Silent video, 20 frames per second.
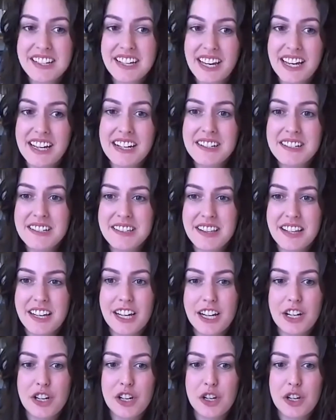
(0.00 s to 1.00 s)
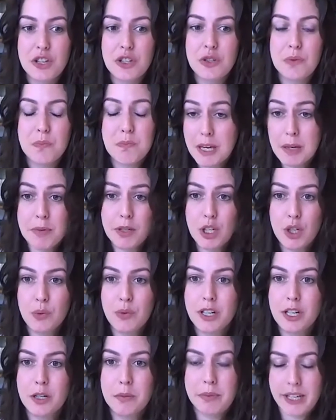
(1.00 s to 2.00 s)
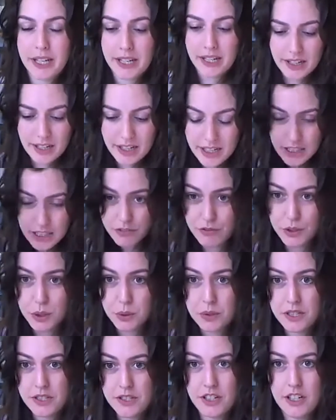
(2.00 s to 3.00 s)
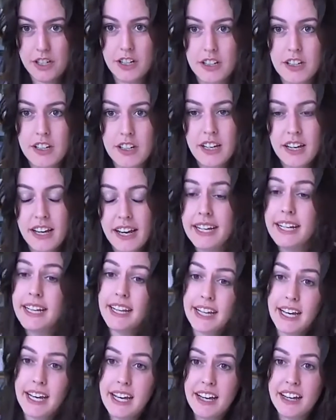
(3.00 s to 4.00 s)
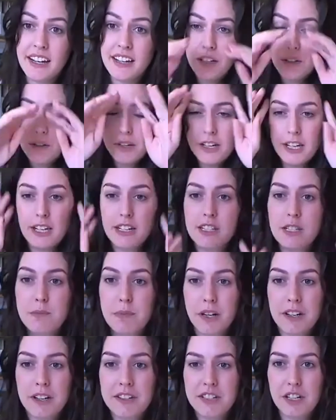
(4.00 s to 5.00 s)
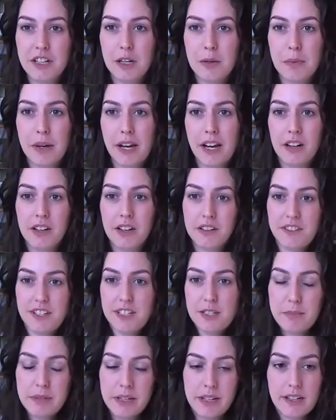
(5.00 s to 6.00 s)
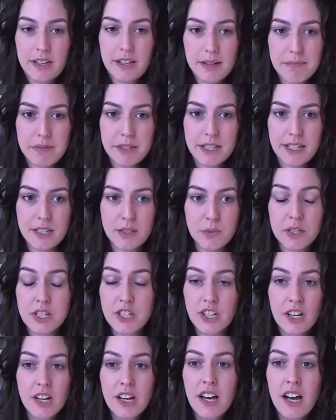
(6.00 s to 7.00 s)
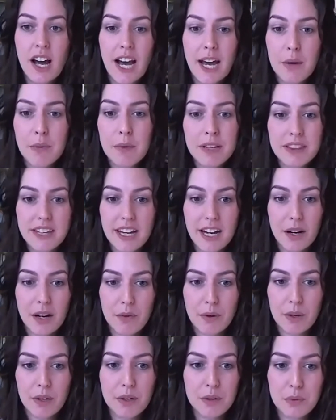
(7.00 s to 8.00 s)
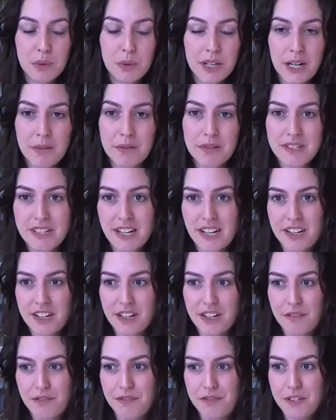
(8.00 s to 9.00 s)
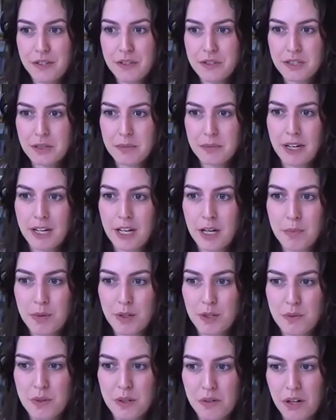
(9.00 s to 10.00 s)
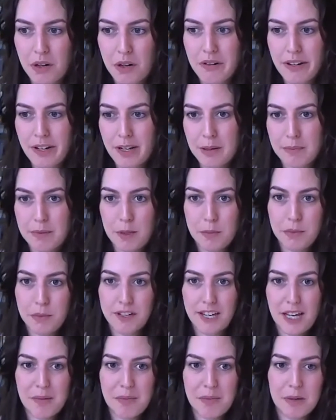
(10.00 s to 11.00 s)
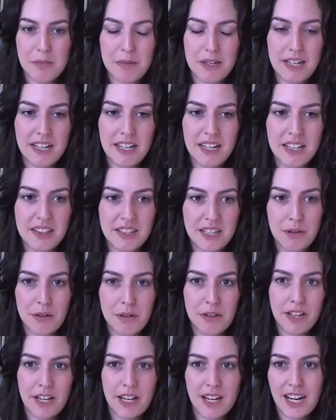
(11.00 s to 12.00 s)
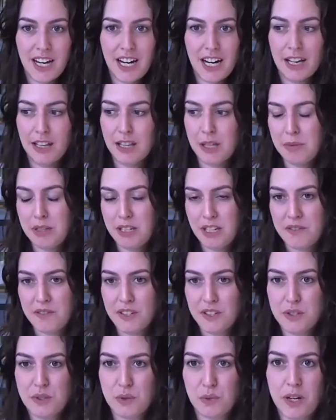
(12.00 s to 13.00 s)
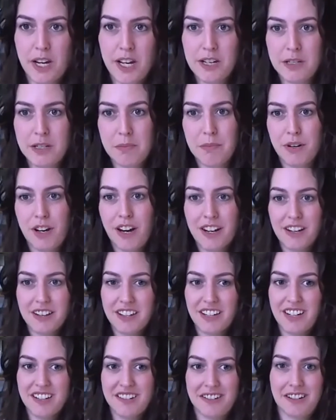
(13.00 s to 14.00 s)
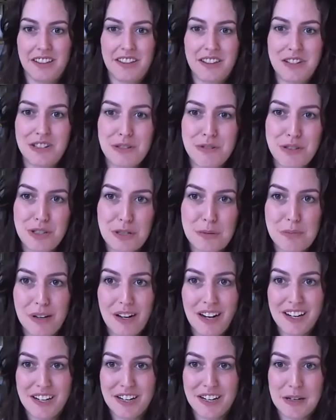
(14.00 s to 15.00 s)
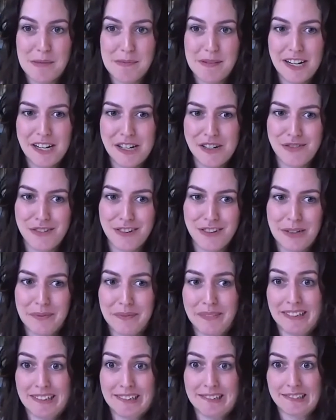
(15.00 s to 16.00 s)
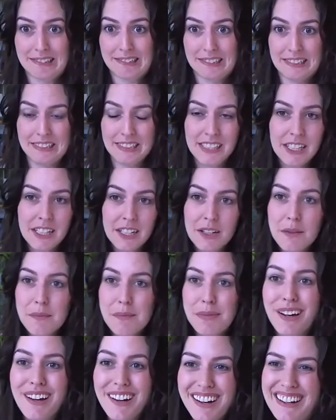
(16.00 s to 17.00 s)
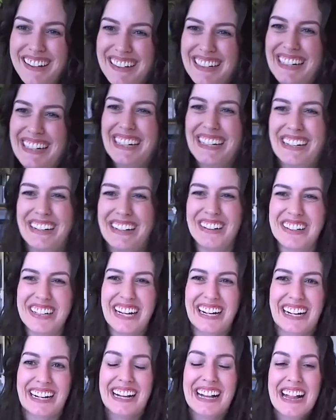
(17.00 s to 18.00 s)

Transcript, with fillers: case, then maybe you want to be an influencer. And then you can get sponsored yeah. by all of these big companies, which I went that road when I was kind of confused and my numbers were growing and people came at me and they were like, hey, let me give you this random product that has nothing to do with your brand and I'll pay you for it. And I'm like, okay. But you know, like